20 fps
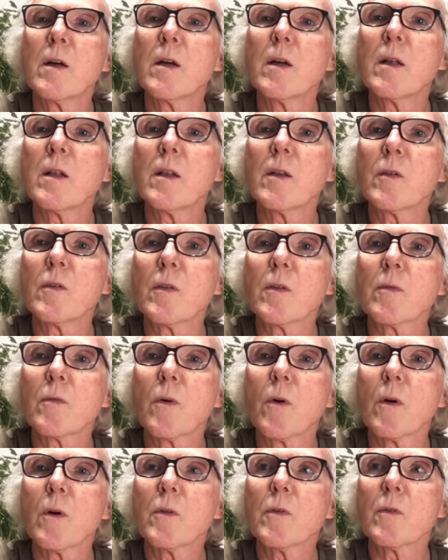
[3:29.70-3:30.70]
this of
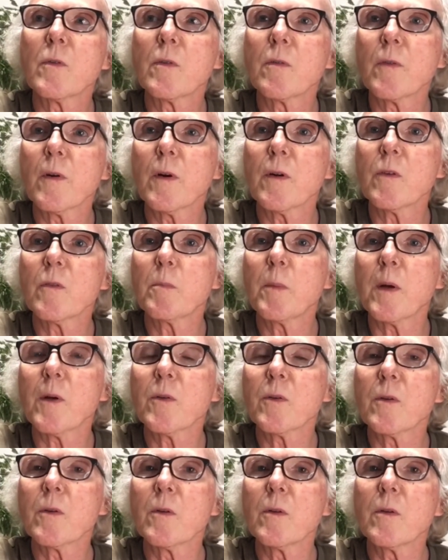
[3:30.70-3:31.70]
course is a very
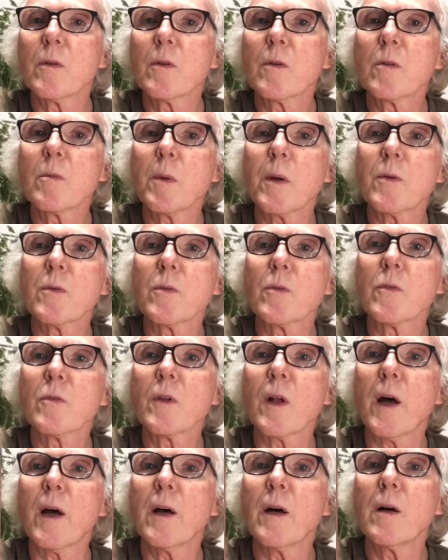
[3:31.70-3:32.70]
special
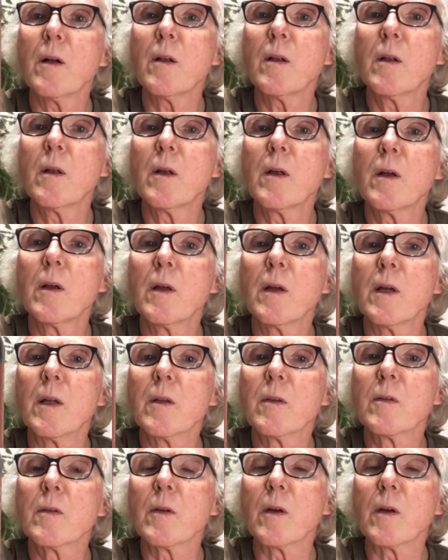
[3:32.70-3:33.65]
style. It's